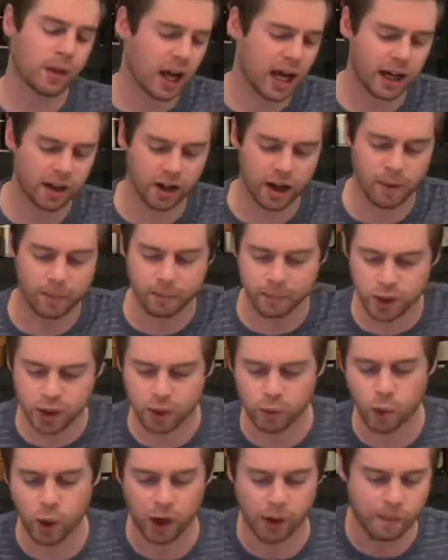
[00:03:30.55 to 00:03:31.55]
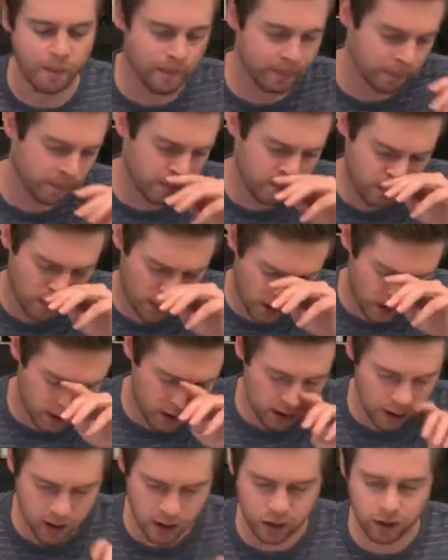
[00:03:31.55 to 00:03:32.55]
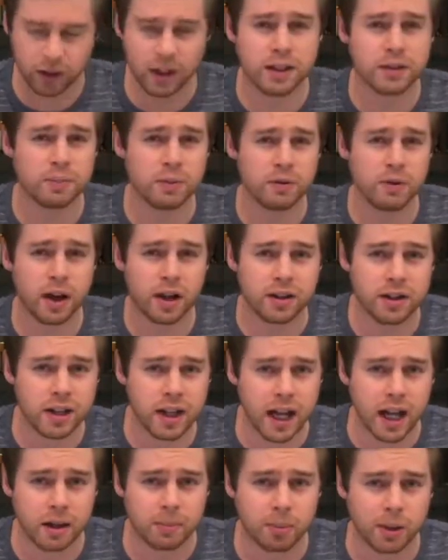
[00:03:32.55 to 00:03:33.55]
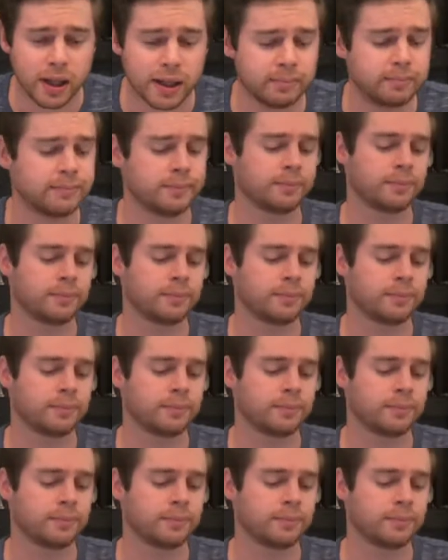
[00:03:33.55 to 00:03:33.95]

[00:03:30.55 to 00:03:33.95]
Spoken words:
I don't know, could work. Let's move on to the eggplant.